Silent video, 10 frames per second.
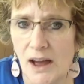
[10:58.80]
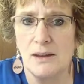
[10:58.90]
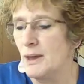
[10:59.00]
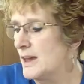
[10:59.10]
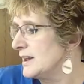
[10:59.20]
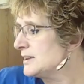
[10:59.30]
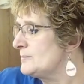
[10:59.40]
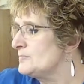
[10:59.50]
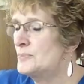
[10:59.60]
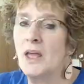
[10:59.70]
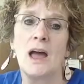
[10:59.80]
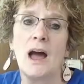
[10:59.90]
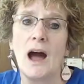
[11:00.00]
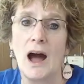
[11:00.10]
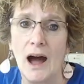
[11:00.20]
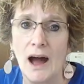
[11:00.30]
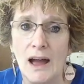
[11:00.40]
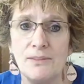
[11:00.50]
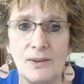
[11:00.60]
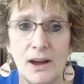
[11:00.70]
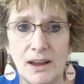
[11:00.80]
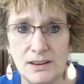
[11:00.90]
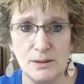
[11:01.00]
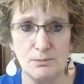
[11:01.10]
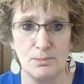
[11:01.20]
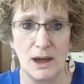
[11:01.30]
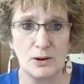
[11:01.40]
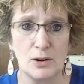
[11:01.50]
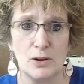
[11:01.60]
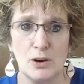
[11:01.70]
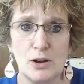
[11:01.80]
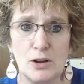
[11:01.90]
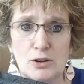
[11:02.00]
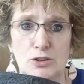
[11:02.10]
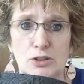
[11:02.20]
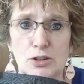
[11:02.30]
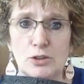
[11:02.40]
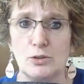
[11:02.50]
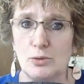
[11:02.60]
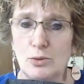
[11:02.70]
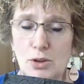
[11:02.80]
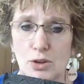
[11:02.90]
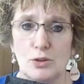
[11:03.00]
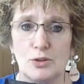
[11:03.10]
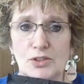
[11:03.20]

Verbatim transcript: I made, I find it better to use